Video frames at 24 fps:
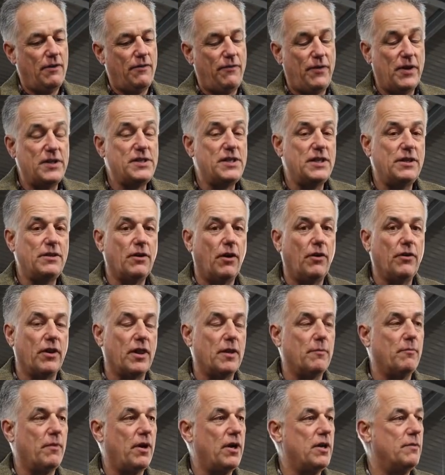fitted on at
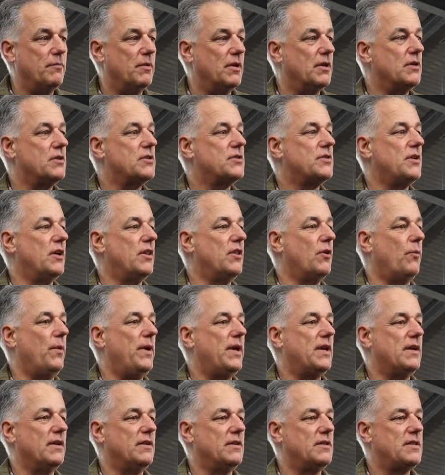the moment so that we
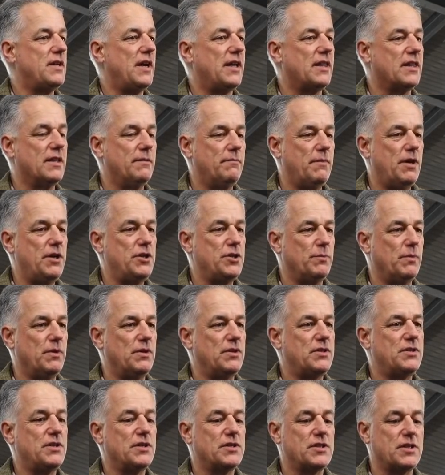can take the
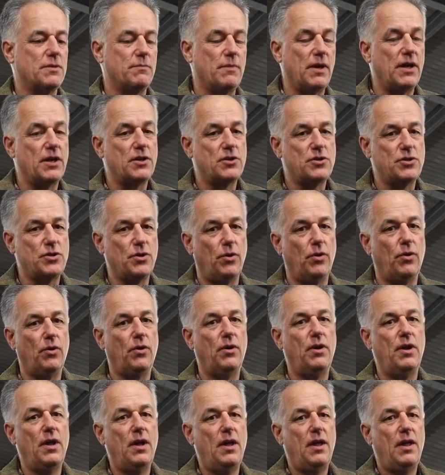measurements just to make sure
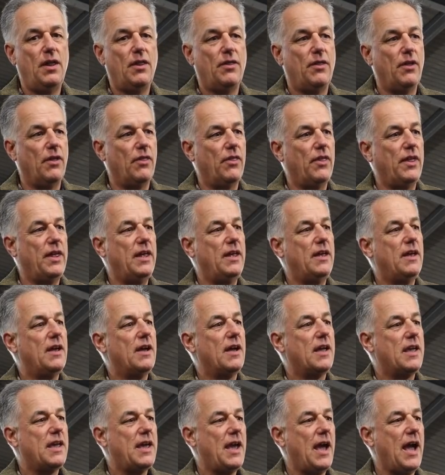that the
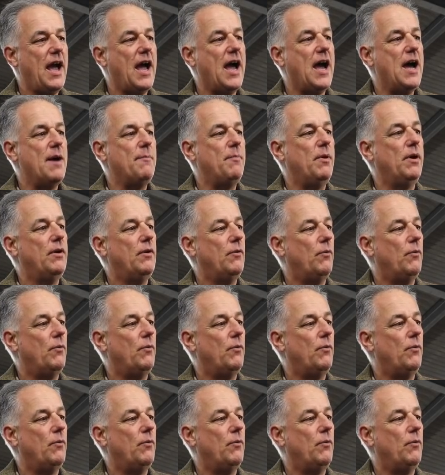cab,